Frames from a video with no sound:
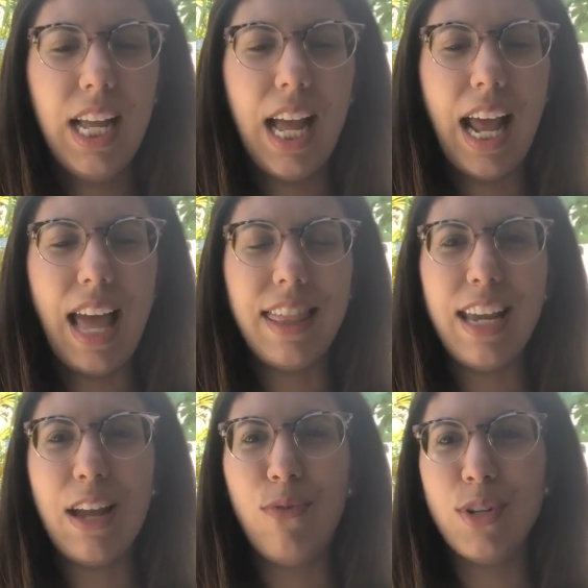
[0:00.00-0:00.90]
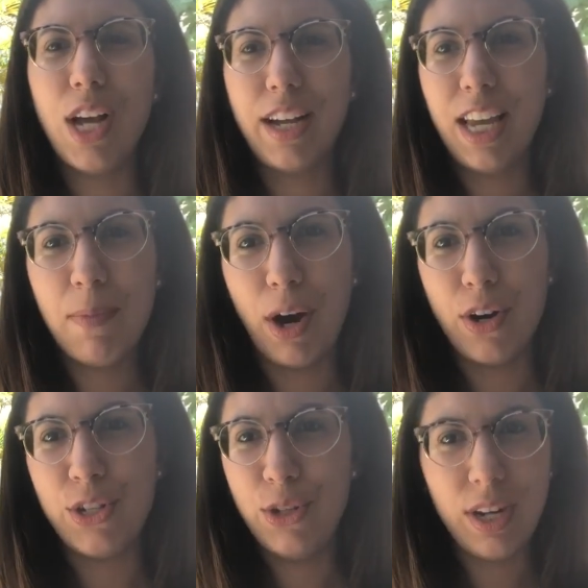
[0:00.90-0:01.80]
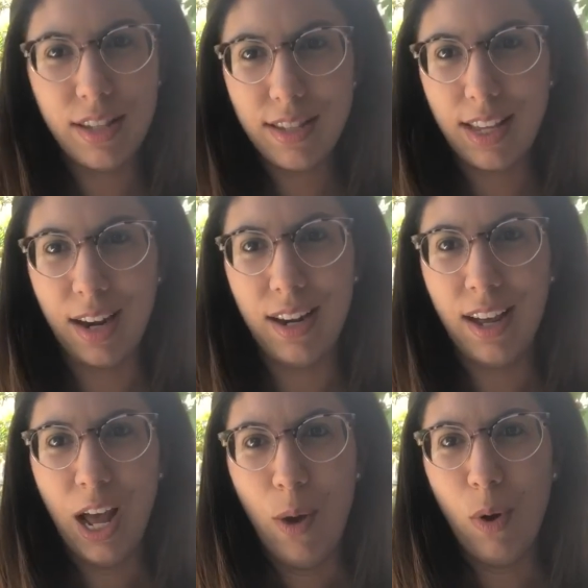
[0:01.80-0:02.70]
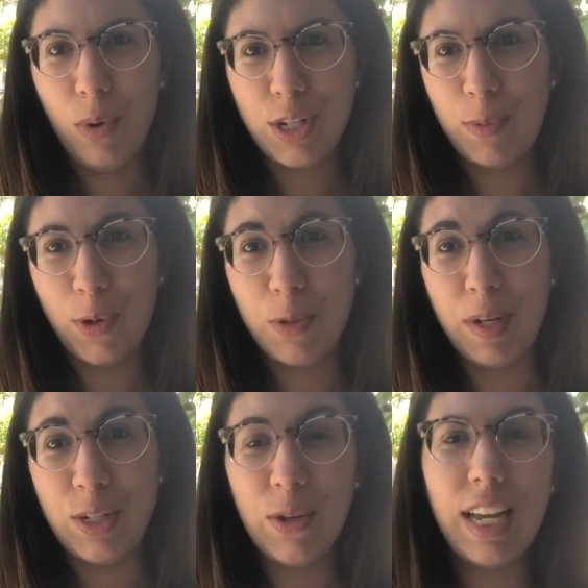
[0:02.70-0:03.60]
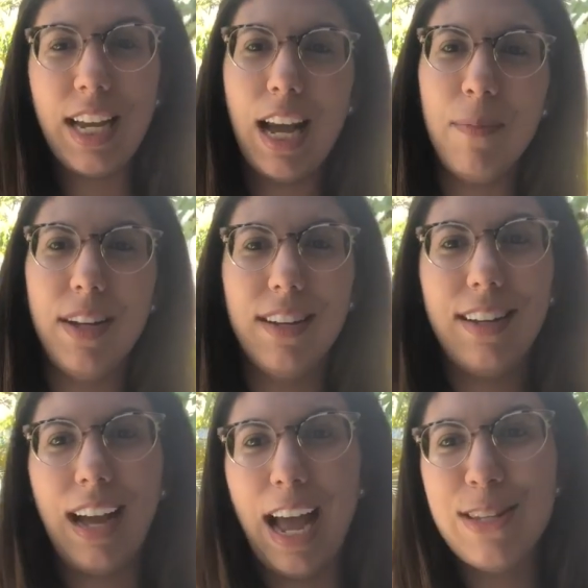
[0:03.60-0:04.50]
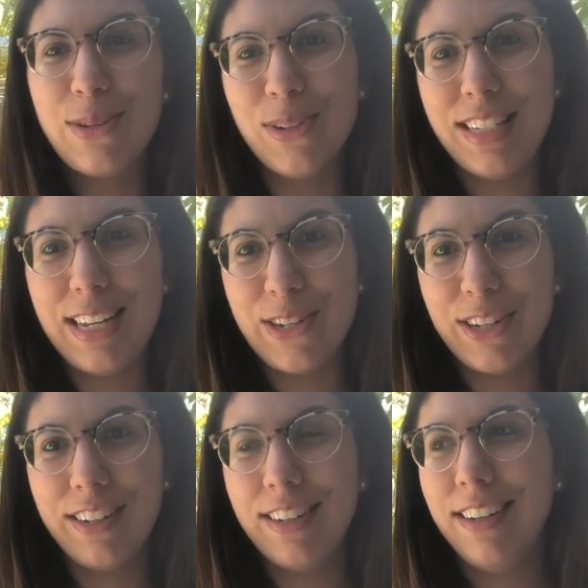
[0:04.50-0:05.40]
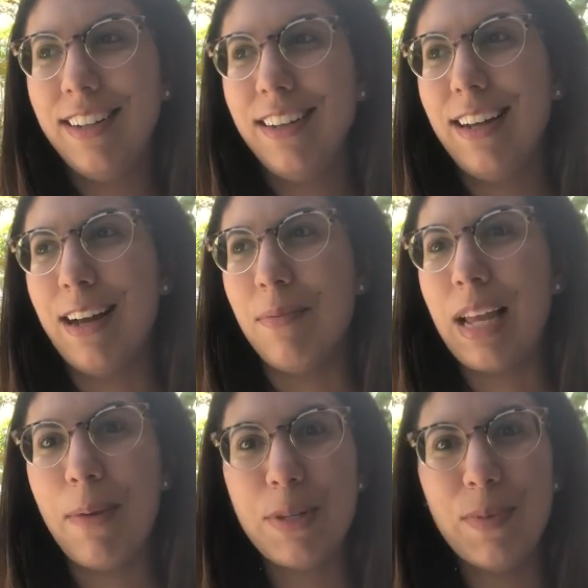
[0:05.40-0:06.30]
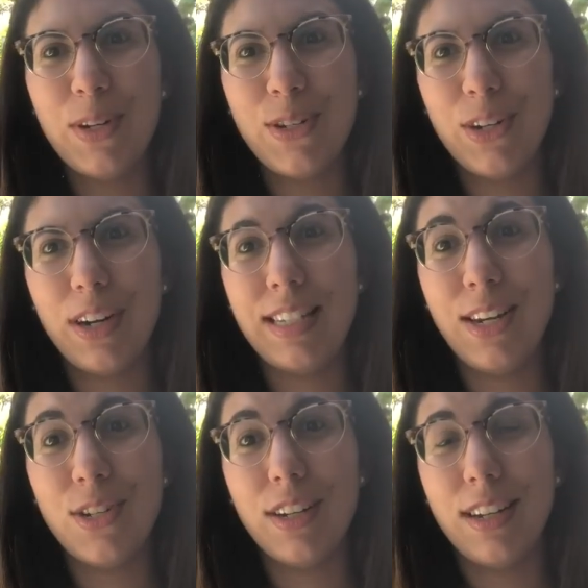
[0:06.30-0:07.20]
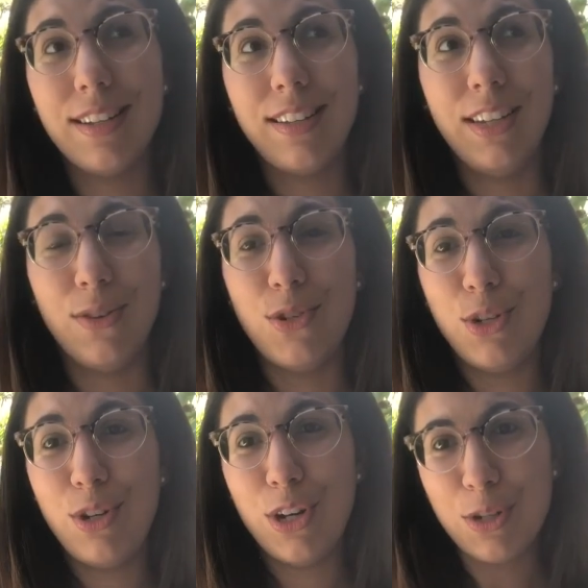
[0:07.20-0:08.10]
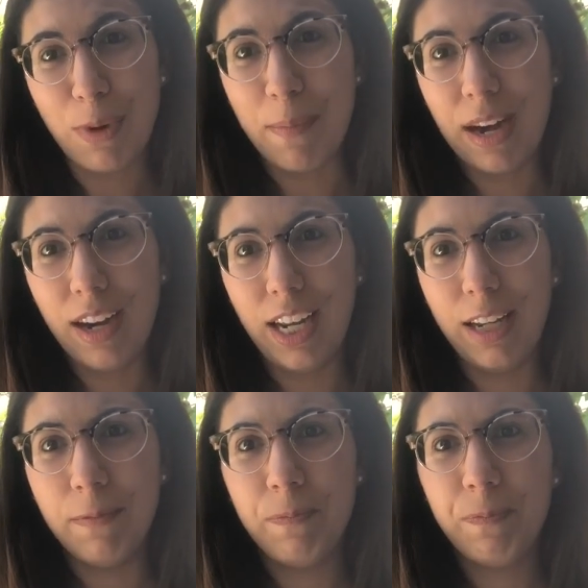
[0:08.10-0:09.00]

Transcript: And I think if we're talking about our students and what we're supposed to be doing, I'm a high school teacher, campus minister. I teach, you know, juniors primarily.